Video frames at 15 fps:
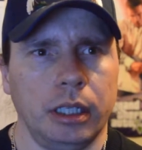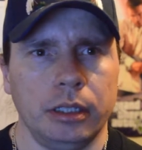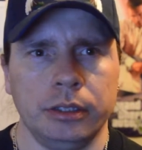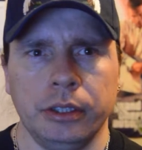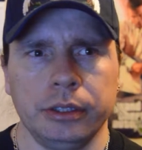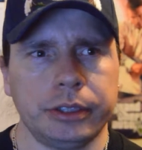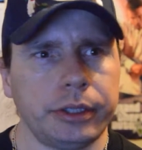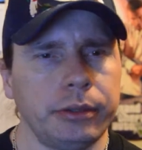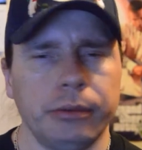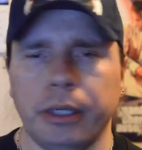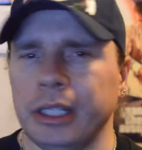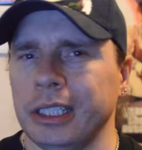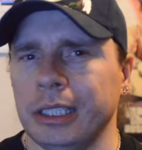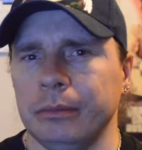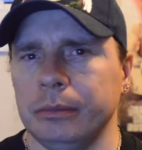nursery
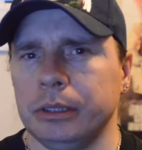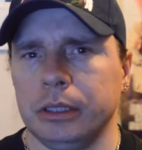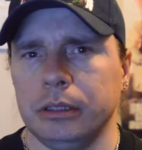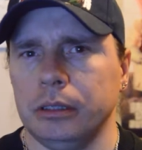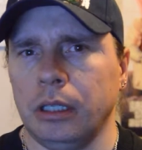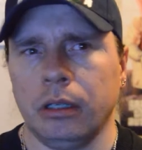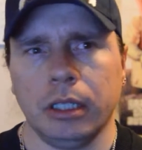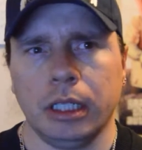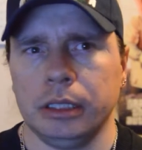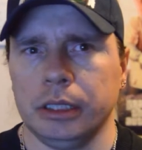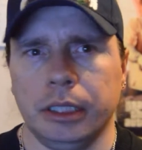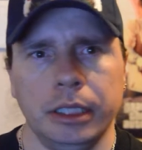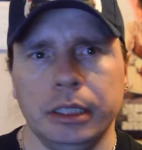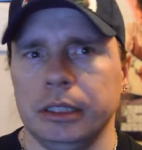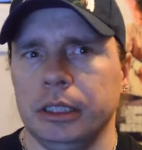rhymes and all kinds
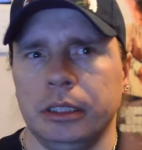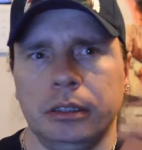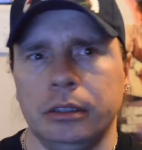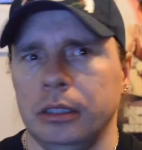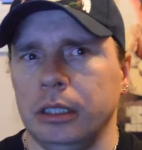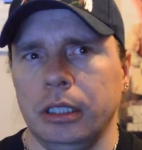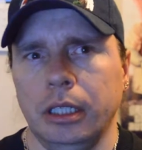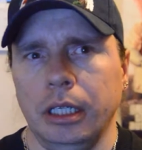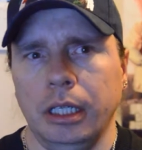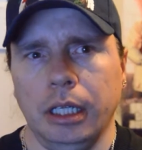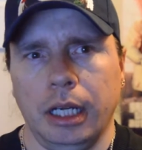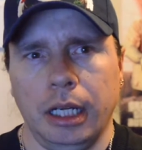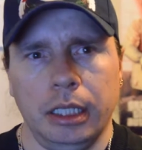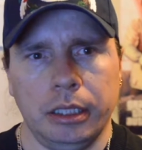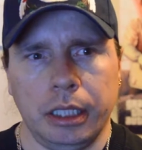of things, and
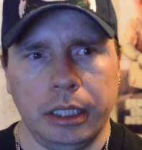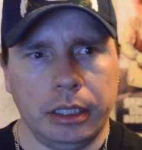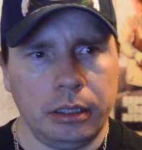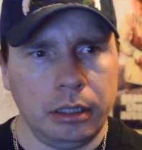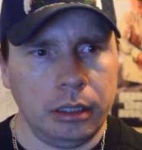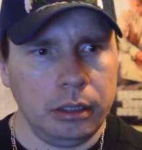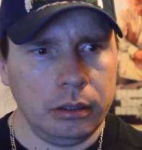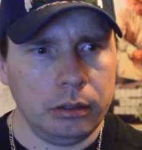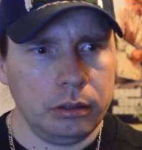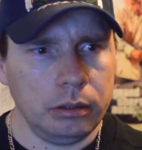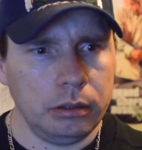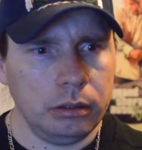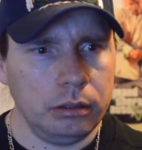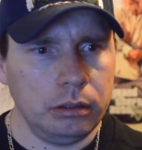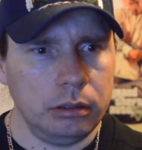I had like little